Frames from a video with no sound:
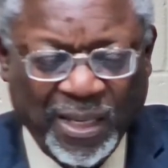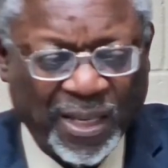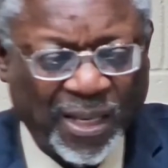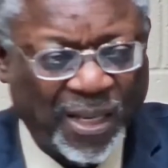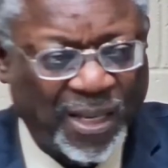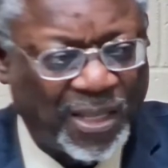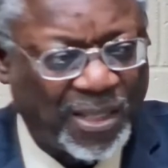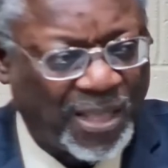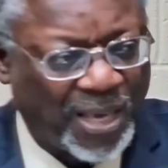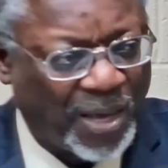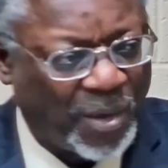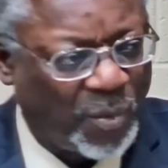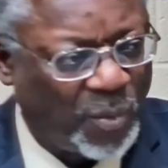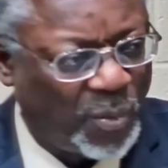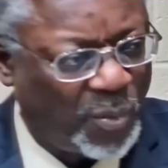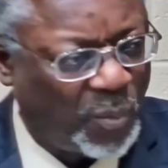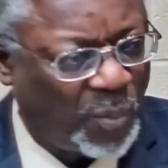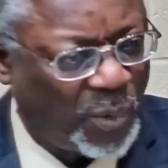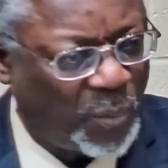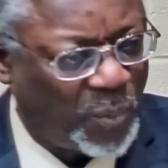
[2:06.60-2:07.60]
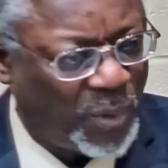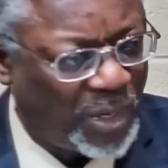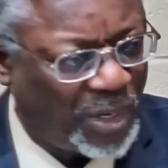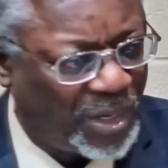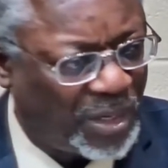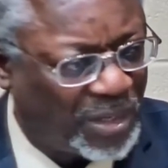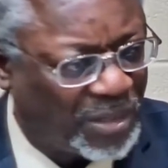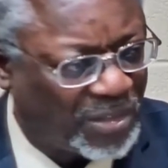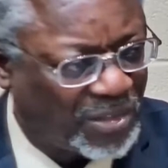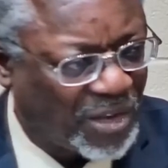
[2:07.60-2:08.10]
that when we
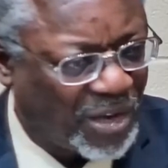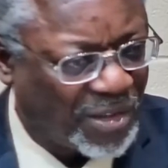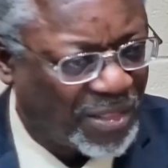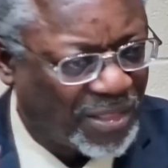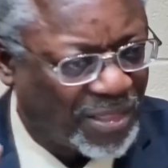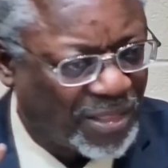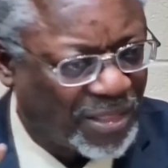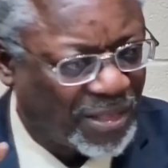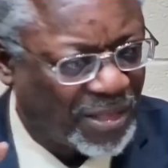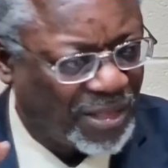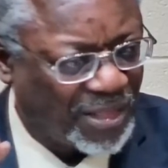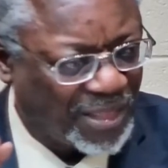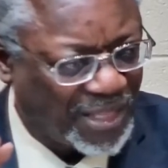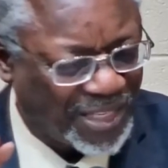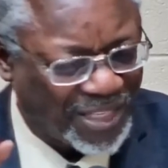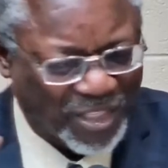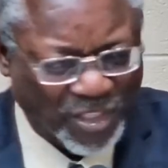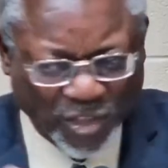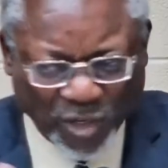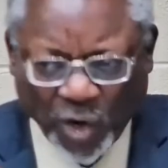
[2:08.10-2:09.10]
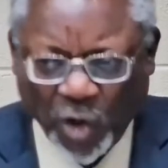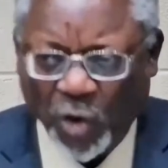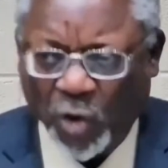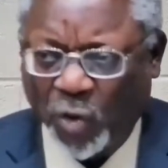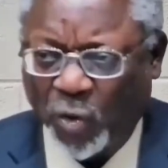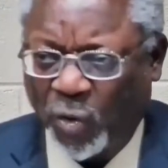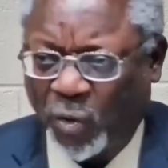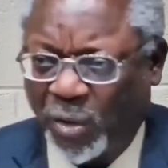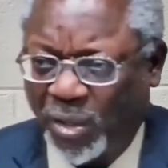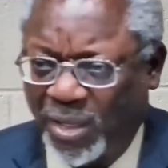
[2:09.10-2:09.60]
saw the
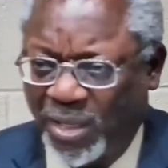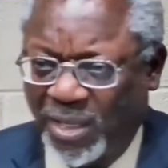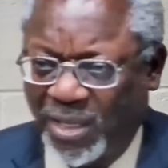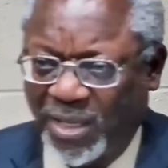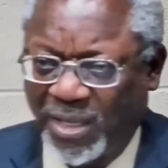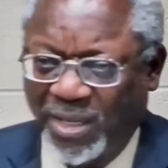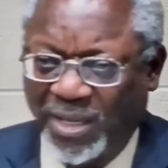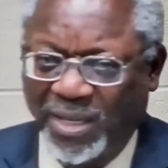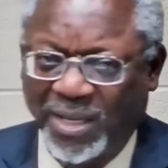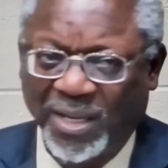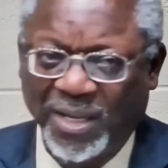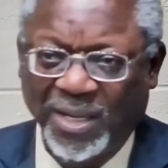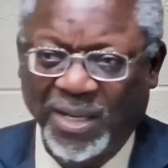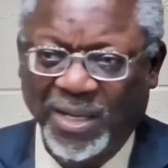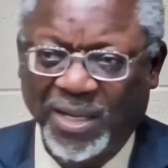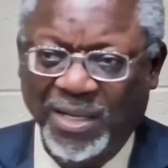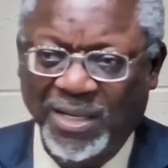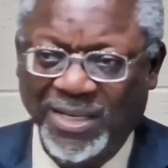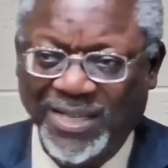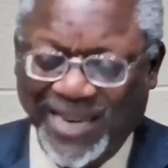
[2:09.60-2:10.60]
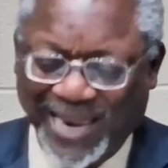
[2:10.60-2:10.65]
slow to